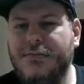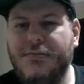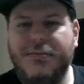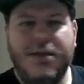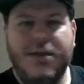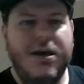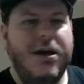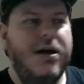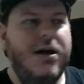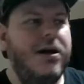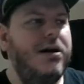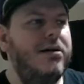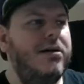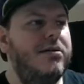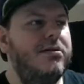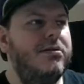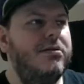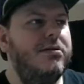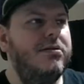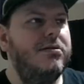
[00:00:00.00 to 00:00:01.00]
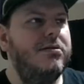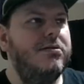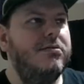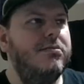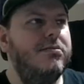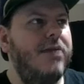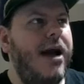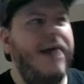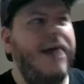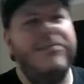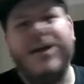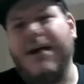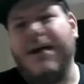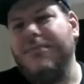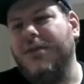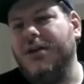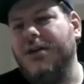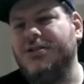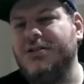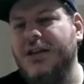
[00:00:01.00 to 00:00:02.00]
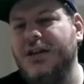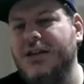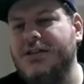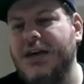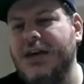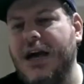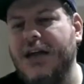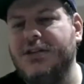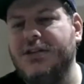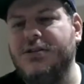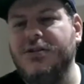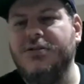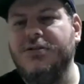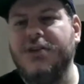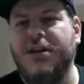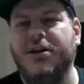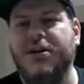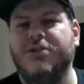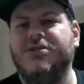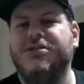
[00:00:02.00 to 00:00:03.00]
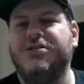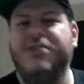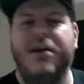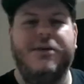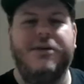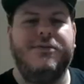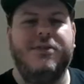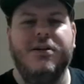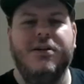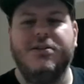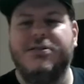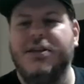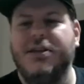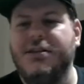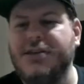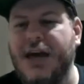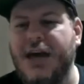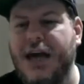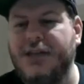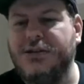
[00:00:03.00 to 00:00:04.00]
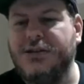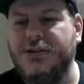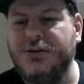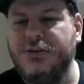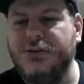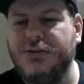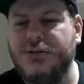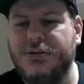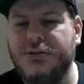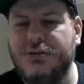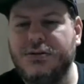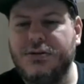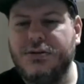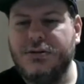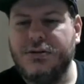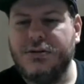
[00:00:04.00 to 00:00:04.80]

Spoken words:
Yeah. I'm not much into tattoos. I know Steph does the tattoos.